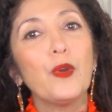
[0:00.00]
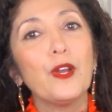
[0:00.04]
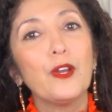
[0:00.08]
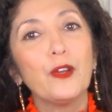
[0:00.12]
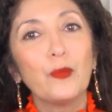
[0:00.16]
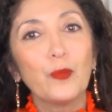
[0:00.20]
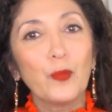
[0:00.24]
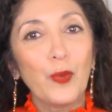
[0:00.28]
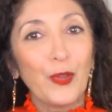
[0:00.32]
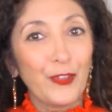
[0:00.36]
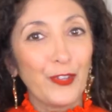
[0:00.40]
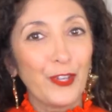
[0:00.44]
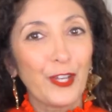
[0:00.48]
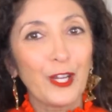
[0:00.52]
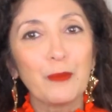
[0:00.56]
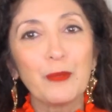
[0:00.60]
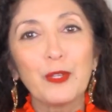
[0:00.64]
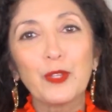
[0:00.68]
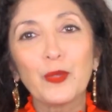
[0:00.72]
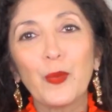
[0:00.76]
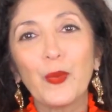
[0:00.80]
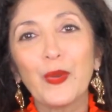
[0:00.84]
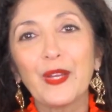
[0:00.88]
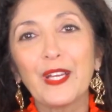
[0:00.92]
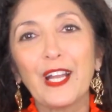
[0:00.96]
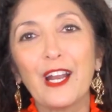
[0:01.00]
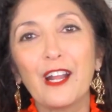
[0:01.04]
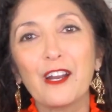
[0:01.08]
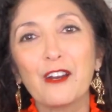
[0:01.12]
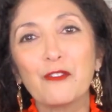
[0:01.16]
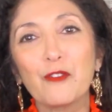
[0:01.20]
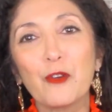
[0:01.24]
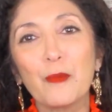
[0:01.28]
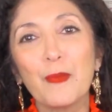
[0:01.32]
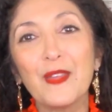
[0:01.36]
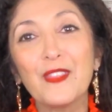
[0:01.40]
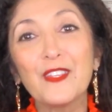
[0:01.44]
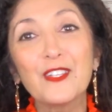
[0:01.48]
whether you're going to be throwing it on
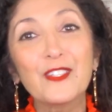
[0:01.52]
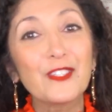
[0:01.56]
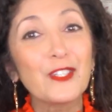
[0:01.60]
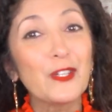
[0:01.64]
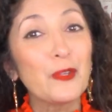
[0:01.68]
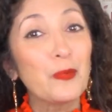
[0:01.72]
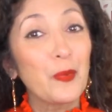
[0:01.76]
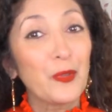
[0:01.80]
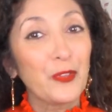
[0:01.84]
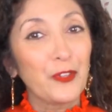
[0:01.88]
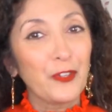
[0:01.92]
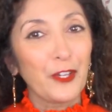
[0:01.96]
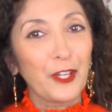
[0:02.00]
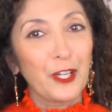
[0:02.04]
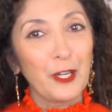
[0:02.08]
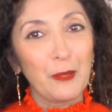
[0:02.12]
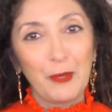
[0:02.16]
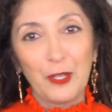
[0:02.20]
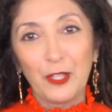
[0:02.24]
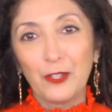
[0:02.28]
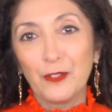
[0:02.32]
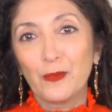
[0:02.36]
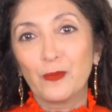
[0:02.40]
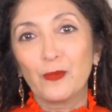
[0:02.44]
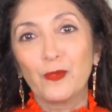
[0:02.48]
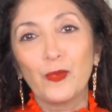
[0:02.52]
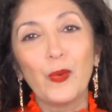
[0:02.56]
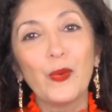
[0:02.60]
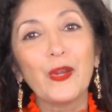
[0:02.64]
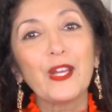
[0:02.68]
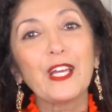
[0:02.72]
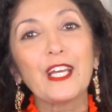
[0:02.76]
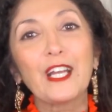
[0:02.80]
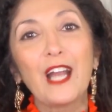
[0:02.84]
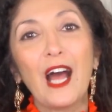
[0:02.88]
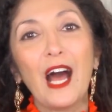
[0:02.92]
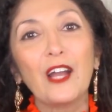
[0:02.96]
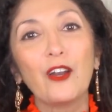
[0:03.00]
over a bathing suit, whether you're going to be
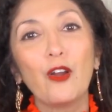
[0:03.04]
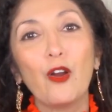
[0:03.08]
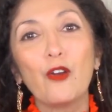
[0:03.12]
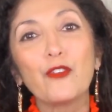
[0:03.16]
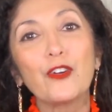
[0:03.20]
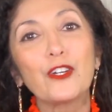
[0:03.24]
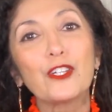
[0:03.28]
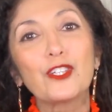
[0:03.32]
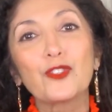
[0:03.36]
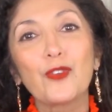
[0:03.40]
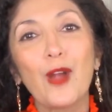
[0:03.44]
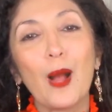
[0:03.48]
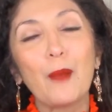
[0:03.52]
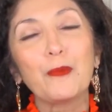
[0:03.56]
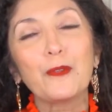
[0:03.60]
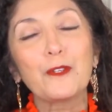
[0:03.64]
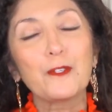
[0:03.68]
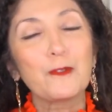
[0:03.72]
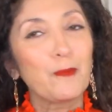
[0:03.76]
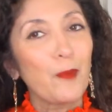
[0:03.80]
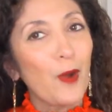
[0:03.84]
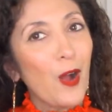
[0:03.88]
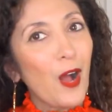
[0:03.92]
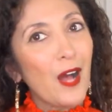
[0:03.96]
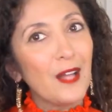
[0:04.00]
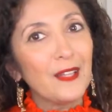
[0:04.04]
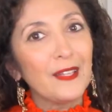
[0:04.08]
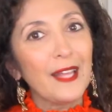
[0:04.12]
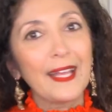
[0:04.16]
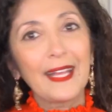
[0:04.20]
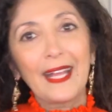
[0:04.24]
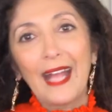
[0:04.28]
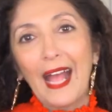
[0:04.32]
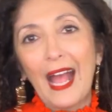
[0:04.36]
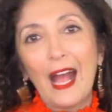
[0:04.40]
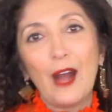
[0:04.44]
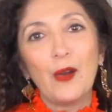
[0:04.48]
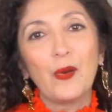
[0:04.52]
throwing it on over a strapless bra,
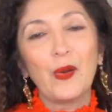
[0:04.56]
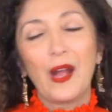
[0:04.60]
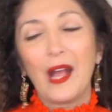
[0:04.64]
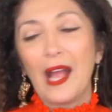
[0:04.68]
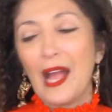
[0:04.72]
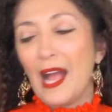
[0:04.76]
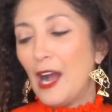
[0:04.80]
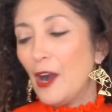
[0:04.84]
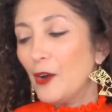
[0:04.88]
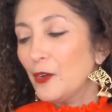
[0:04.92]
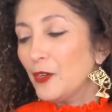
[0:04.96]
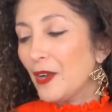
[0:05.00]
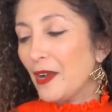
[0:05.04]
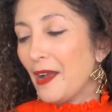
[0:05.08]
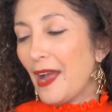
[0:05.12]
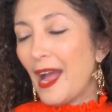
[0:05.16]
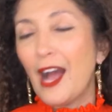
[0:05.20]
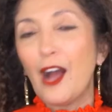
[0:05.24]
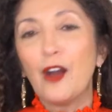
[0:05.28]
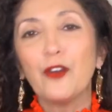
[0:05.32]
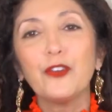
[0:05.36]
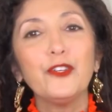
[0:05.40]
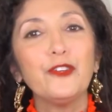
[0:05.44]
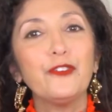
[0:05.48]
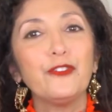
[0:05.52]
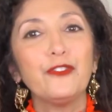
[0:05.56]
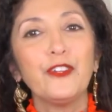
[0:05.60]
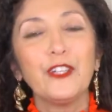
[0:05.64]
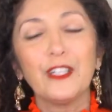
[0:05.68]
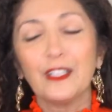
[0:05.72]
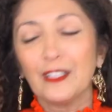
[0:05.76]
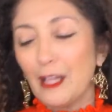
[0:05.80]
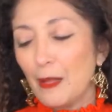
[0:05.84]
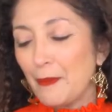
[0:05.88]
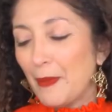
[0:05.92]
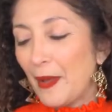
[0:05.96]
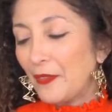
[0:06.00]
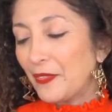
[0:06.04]
like how how how you
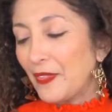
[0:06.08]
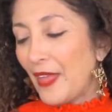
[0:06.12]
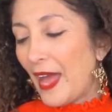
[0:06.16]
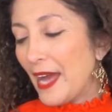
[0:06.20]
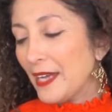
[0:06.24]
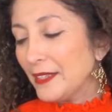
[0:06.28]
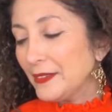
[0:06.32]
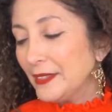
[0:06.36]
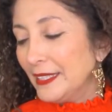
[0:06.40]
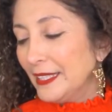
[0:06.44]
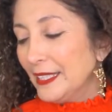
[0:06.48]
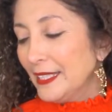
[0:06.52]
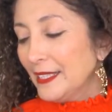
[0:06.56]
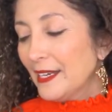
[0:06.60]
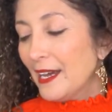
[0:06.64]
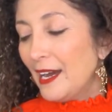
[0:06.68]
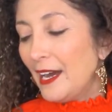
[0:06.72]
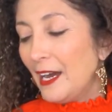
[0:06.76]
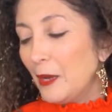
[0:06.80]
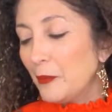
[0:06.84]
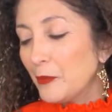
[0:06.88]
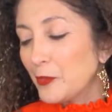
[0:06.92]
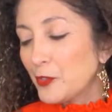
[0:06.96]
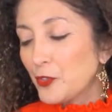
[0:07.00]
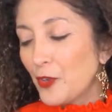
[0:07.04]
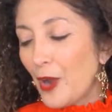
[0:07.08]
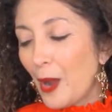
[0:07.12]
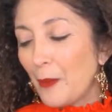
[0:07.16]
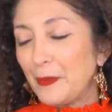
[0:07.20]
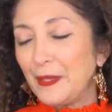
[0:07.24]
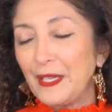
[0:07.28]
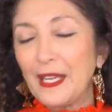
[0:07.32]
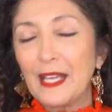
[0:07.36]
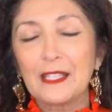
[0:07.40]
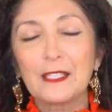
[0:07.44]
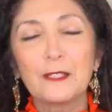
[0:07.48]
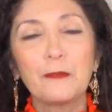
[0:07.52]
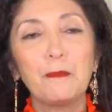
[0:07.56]
feel about that um,
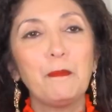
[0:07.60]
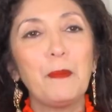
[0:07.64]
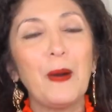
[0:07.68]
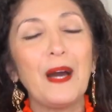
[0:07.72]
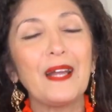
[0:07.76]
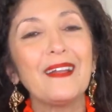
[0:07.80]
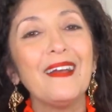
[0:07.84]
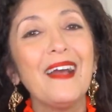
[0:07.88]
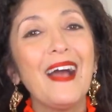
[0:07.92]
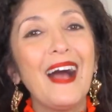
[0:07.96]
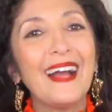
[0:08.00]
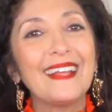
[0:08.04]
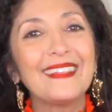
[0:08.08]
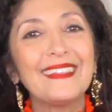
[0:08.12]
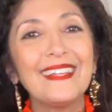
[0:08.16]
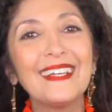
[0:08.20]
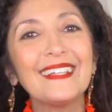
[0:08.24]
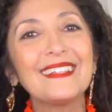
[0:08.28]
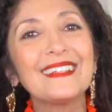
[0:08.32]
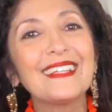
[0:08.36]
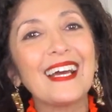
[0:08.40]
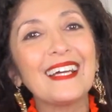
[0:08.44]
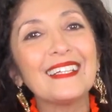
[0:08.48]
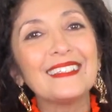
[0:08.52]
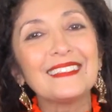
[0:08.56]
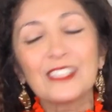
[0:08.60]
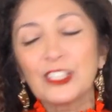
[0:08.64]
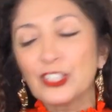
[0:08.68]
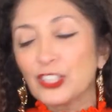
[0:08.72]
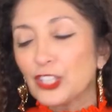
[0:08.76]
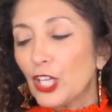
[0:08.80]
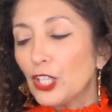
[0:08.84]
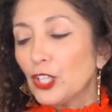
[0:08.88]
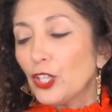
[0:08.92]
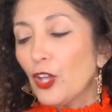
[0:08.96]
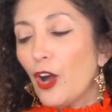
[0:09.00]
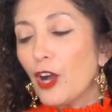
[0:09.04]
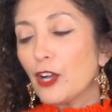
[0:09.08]
strappiness. But I think that just
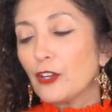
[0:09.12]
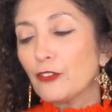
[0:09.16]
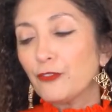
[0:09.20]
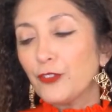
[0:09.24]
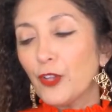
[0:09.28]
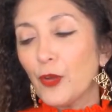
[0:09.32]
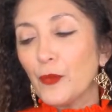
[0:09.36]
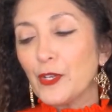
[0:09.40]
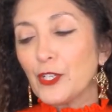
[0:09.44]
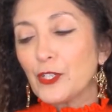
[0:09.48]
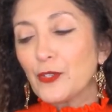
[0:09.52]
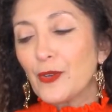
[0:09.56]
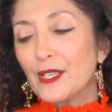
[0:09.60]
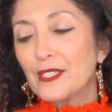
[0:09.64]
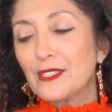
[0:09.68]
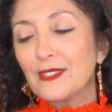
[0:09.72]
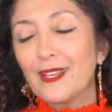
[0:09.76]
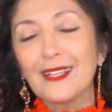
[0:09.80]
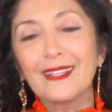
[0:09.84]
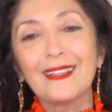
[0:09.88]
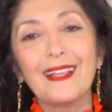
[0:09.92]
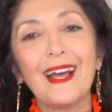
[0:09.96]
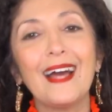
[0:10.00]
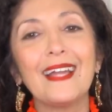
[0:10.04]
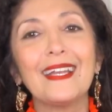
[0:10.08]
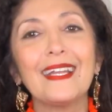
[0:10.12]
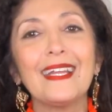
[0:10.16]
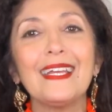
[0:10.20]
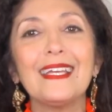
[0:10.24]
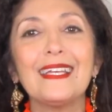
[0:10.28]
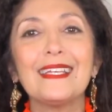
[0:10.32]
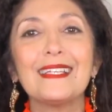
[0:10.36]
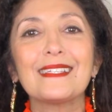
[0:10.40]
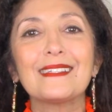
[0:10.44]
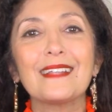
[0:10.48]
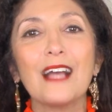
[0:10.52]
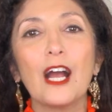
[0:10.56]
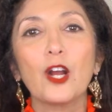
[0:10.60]
a long flowy dress like that
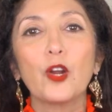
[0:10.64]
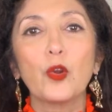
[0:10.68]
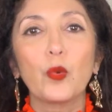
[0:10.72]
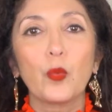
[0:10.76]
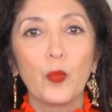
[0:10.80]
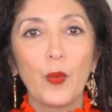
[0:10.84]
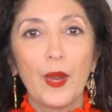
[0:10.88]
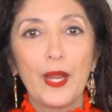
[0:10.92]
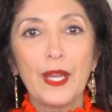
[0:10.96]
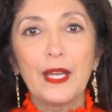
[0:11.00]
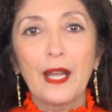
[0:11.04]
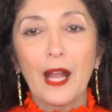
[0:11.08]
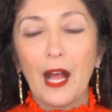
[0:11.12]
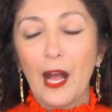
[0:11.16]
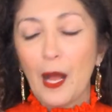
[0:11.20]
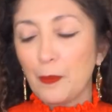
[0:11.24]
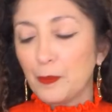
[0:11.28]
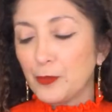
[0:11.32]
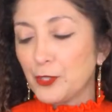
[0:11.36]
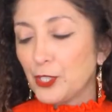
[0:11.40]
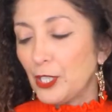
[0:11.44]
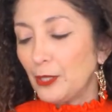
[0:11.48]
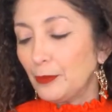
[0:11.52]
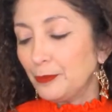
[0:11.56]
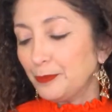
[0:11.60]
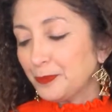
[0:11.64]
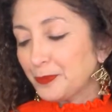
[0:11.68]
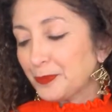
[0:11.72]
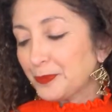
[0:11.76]
is a great option.